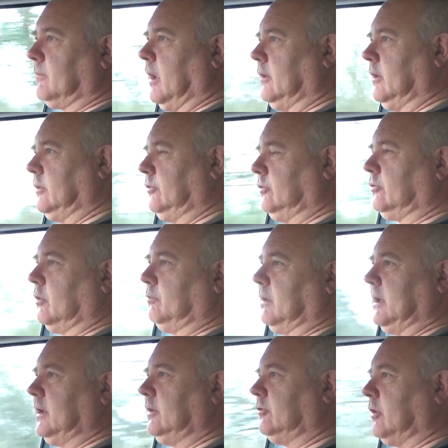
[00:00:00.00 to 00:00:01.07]
And this is
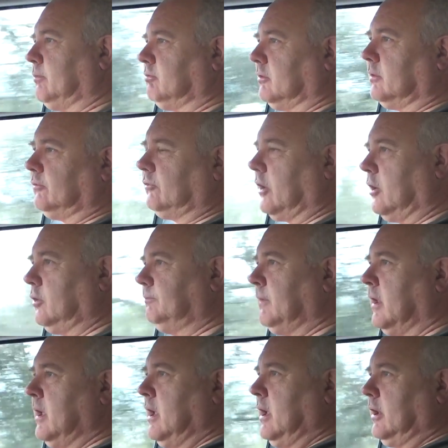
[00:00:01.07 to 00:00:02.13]
completely separate. So
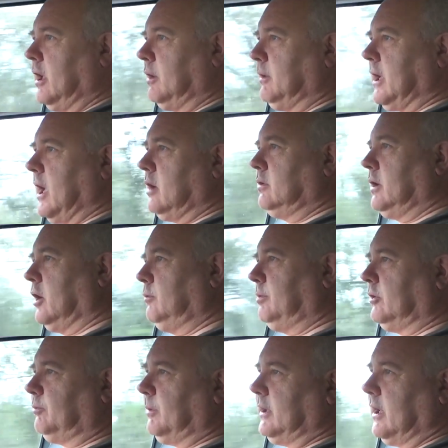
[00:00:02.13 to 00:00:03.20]
there we go. Hope
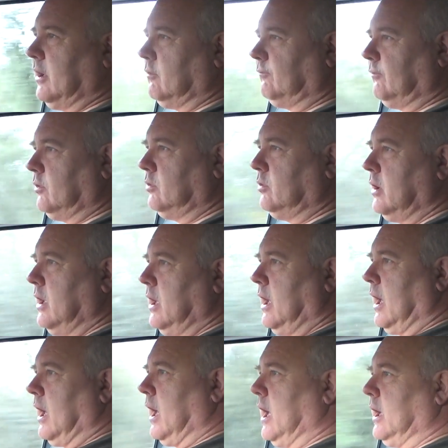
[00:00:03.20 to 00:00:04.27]
it's been helpful.
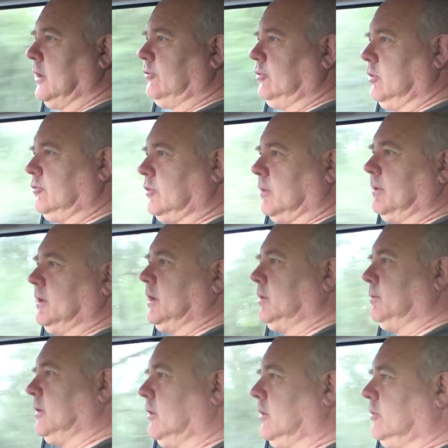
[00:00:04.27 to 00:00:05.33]
It's used up a
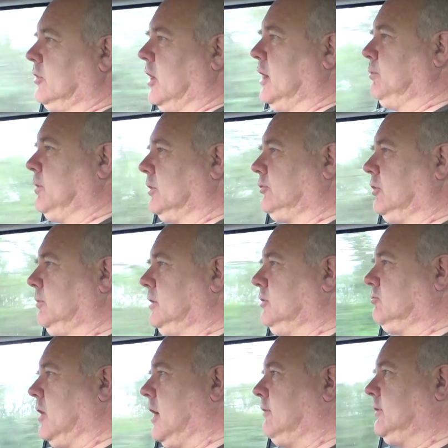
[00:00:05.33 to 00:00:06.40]
little bit of the time whilst I've been
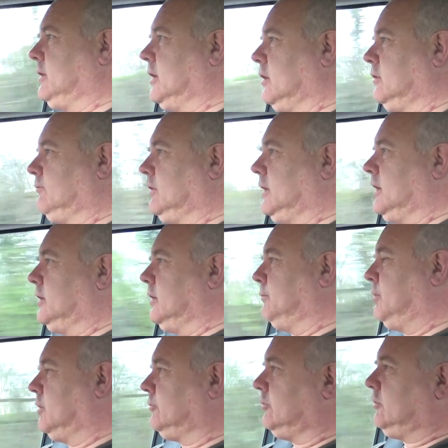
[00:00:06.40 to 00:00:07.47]
driving, hopefully in a
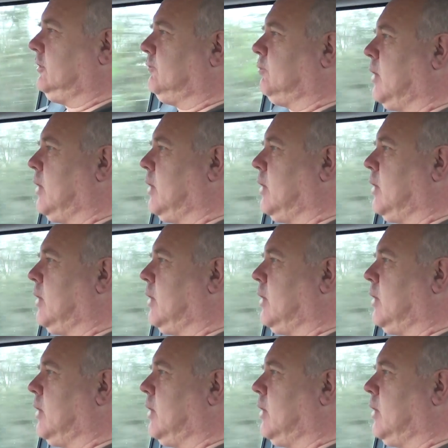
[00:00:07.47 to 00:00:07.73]
positive